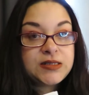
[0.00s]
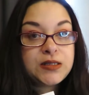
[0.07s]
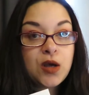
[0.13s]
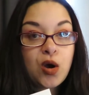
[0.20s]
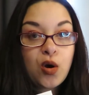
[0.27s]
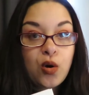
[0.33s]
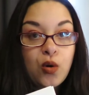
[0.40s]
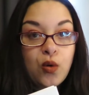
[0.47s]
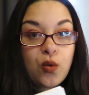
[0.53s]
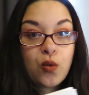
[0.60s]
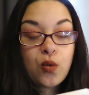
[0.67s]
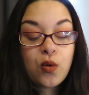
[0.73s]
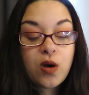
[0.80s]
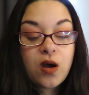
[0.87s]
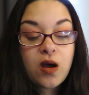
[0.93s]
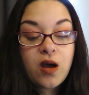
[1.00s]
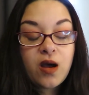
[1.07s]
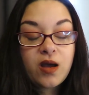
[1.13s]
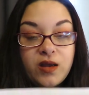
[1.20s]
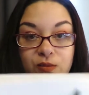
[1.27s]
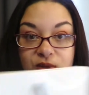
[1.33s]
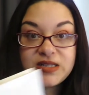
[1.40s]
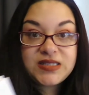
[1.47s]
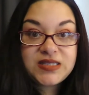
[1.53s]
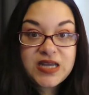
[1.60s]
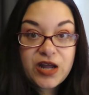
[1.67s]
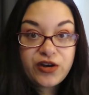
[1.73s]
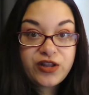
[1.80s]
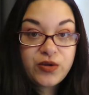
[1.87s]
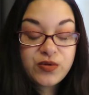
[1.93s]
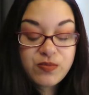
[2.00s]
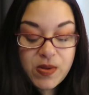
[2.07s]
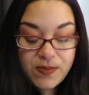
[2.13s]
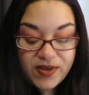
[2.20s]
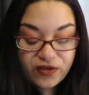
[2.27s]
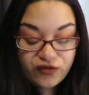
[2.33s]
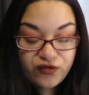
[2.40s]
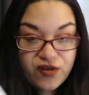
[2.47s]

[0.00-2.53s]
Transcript: So I went Saturday with my best